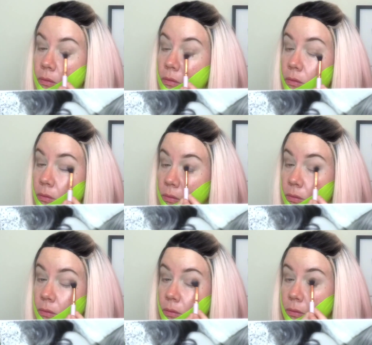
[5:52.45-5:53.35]

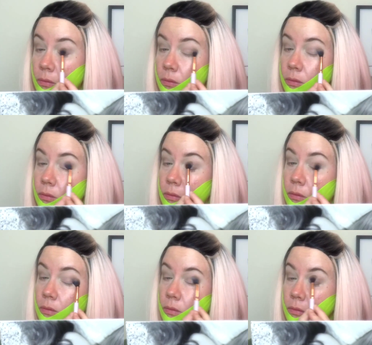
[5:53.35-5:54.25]

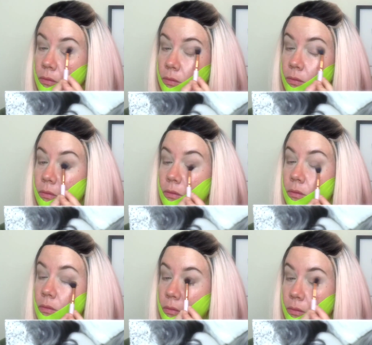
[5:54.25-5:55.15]

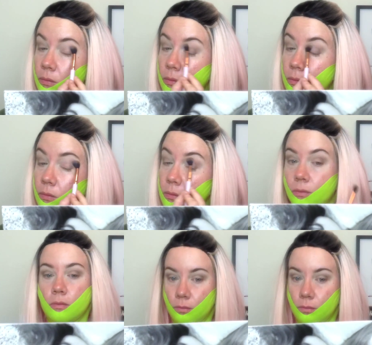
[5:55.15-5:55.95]
(silence)